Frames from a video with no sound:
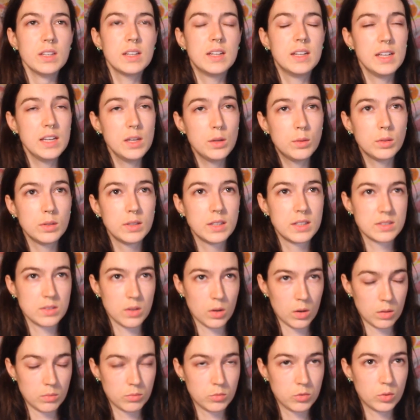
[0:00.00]
and equally as
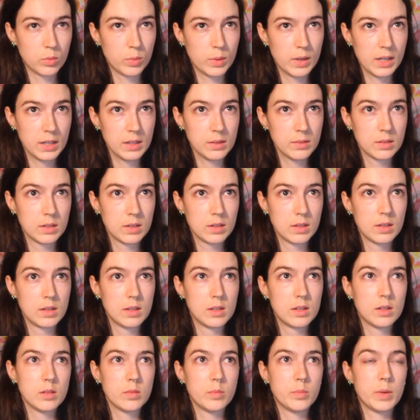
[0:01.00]
harmful way.
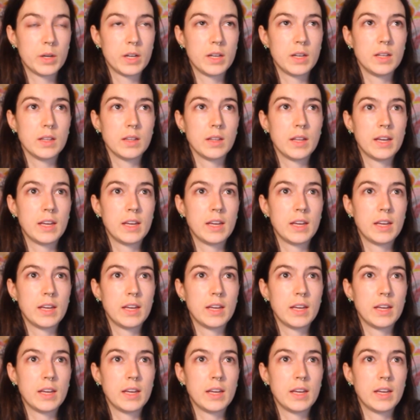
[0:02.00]
But,